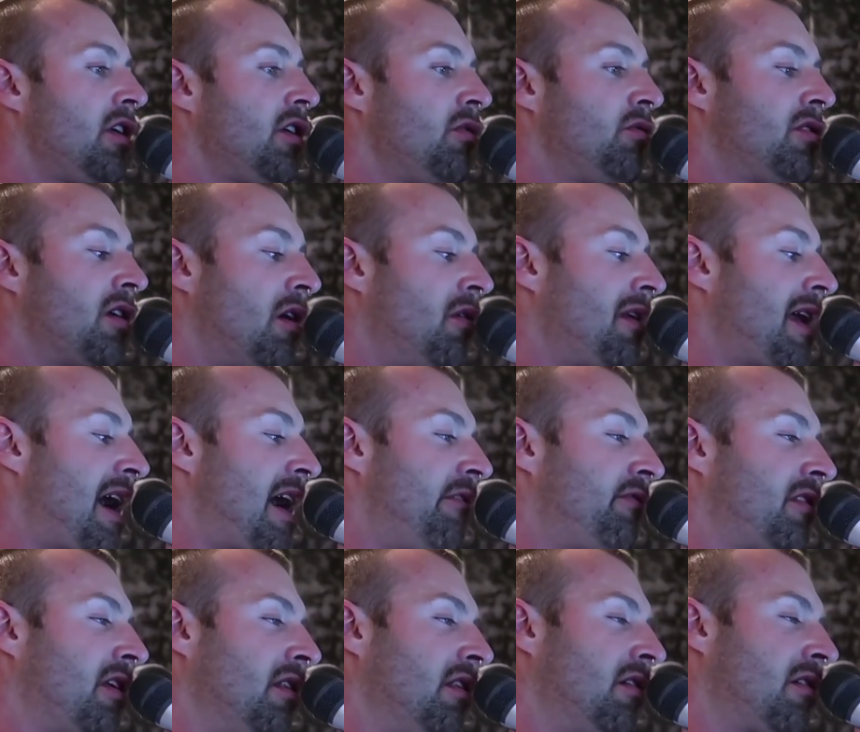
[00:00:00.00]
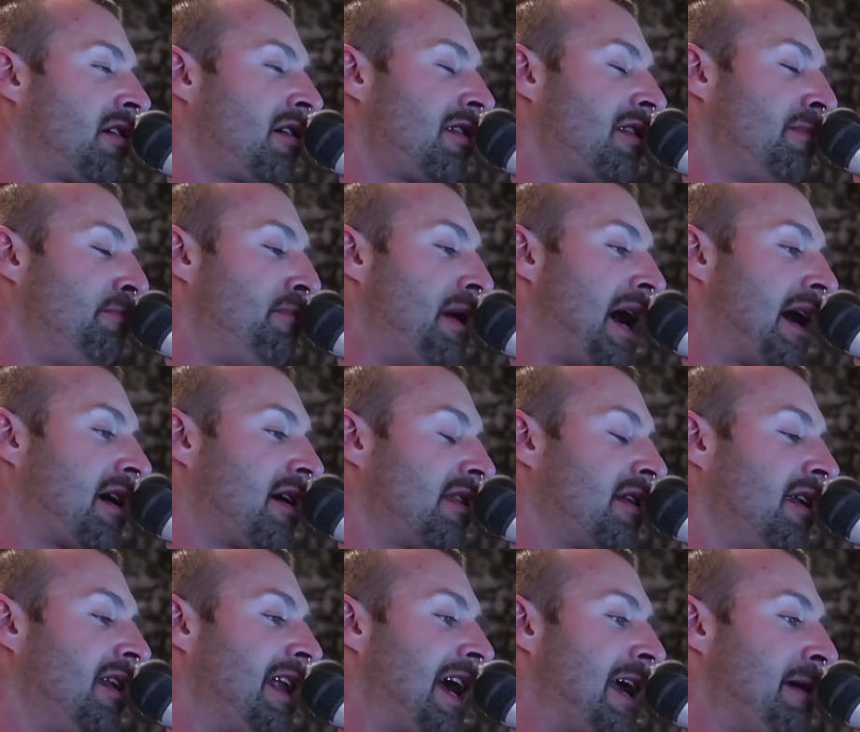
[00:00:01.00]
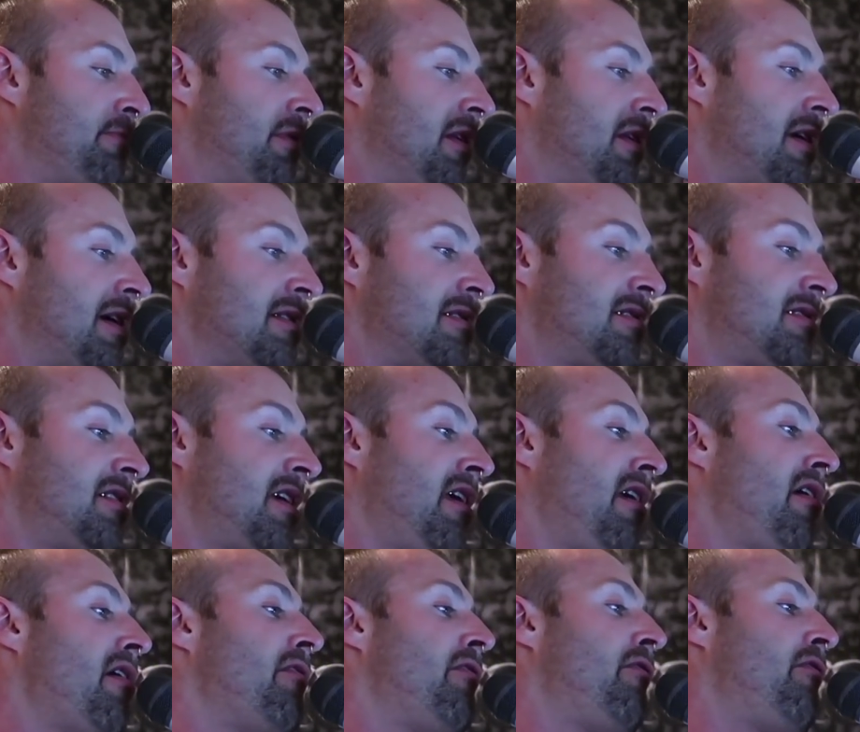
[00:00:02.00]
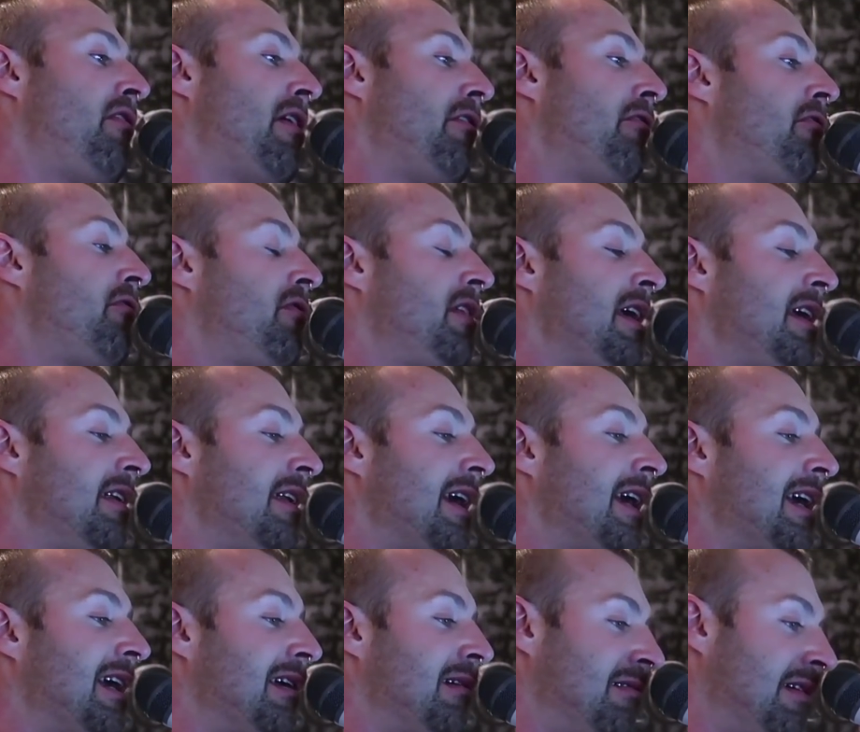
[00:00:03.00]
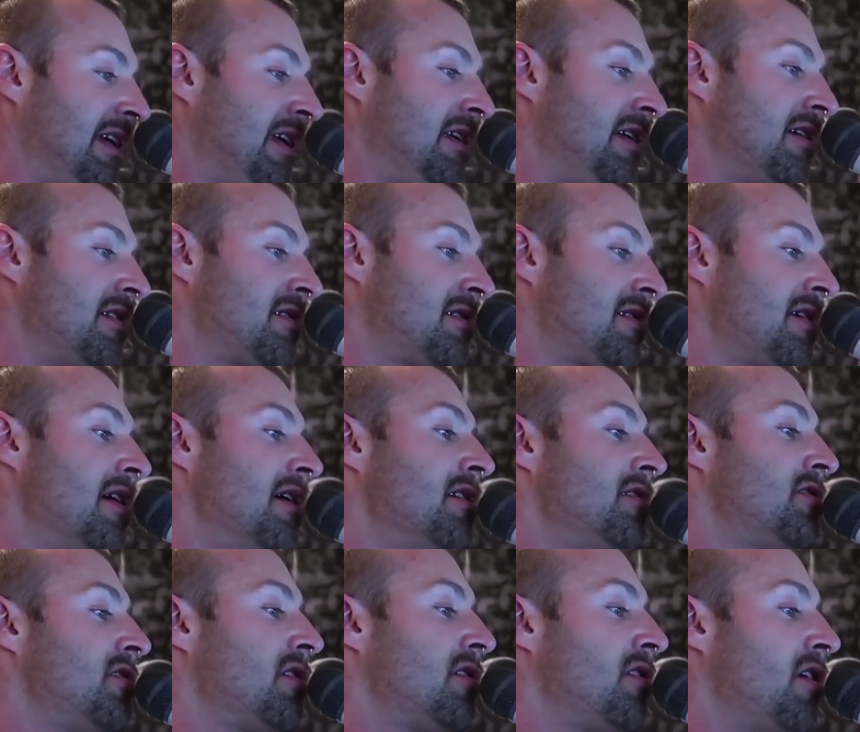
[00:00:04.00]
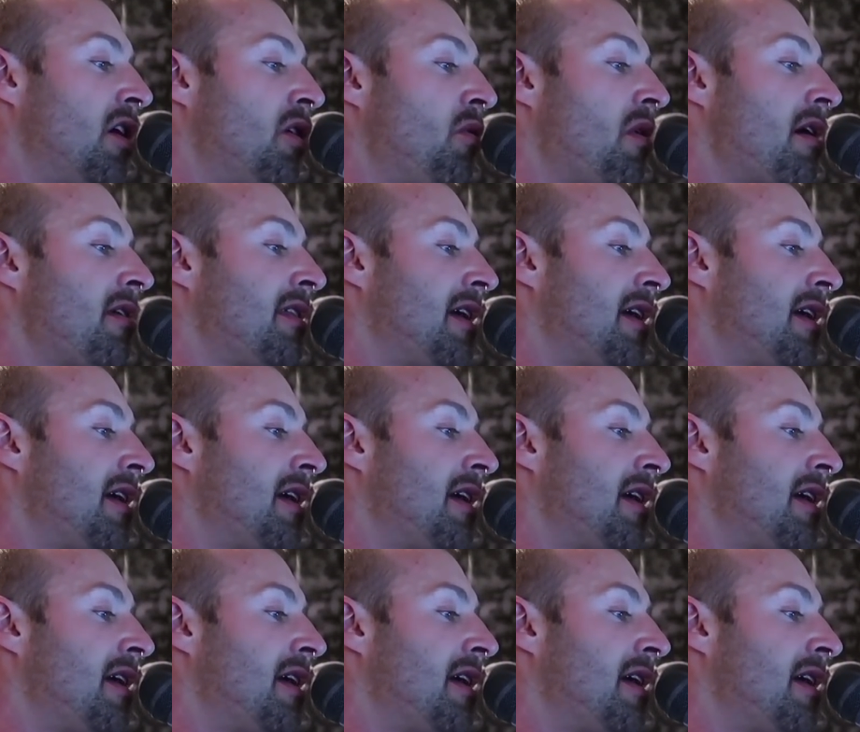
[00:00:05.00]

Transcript: You don't have to look at the back of the label and see fifteen ingredients to know